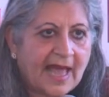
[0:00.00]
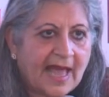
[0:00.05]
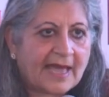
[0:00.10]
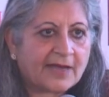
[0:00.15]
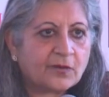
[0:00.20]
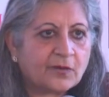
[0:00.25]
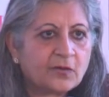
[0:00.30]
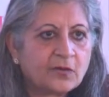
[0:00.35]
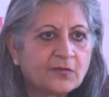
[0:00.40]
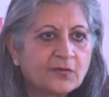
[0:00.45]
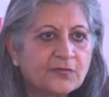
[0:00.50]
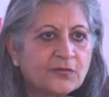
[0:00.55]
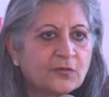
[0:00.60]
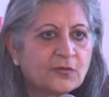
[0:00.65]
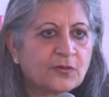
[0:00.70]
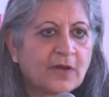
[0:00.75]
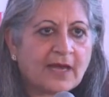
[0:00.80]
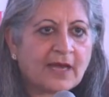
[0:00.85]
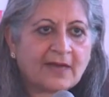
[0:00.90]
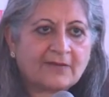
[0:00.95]
I don't know if
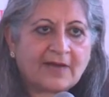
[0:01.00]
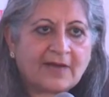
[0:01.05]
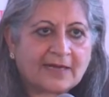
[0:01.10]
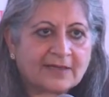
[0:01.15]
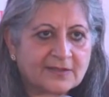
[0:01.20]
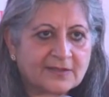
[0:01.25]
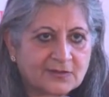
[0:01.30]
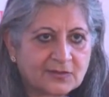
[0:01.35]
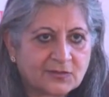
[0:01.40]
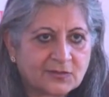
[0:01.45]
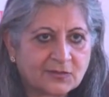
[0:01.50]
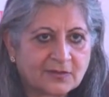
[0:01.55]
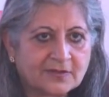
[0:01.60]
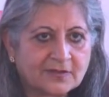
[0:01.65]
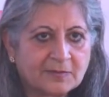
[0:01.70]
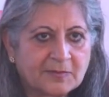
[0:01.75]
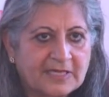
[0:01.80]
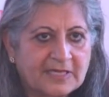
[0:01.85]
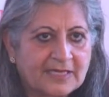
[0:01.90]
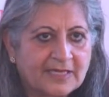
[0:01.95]
you have
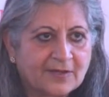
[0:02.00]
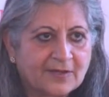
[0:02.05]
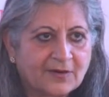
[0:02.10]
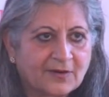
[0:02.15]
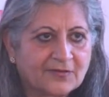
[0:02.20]
understood the meaning